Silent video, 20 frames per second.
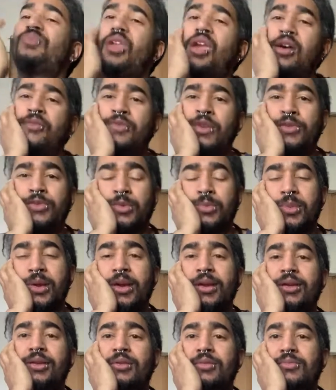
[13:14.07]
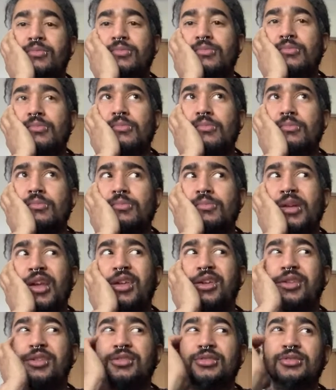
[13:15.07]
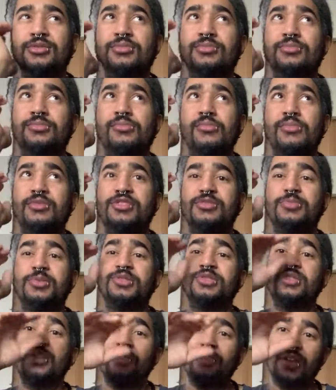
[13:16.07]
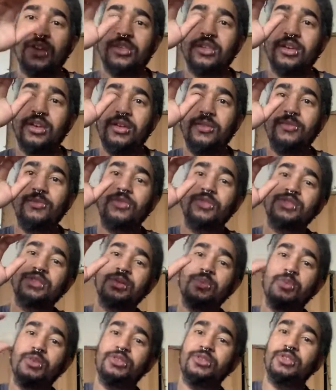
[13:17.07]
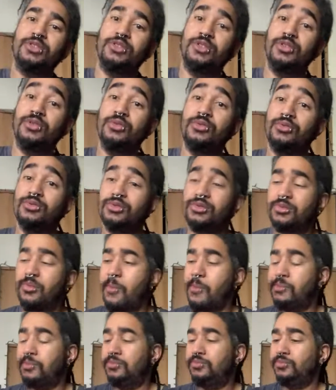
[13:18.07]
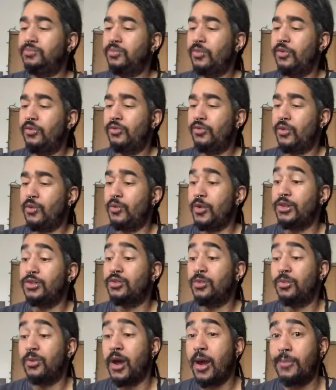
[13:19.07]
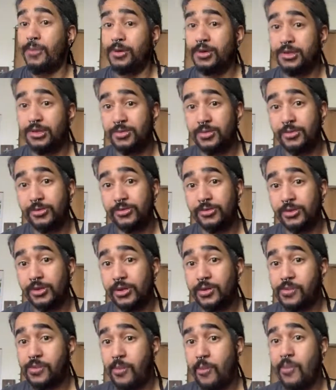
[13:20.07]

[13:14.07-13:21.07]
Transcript: I've never made paintings specifically for someone to use for rental properties before.